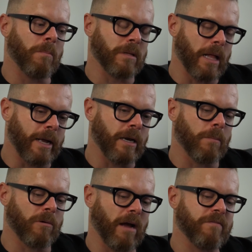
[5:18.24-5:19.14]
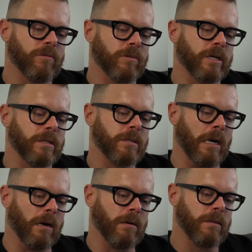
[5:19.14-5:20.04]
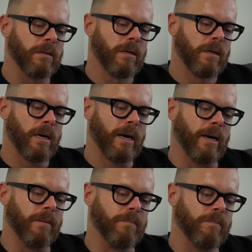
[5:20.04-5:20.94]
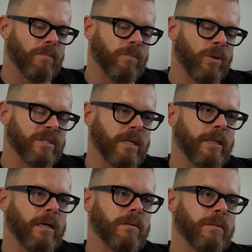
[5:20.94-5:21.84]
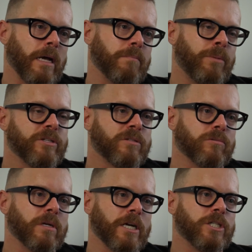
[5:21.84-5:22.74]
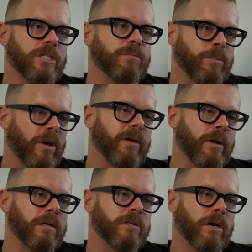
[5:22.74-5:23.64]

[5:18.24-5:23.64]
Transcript: I'm glad and I'm grateful that, you know, we always had that personal relationship with both Eric and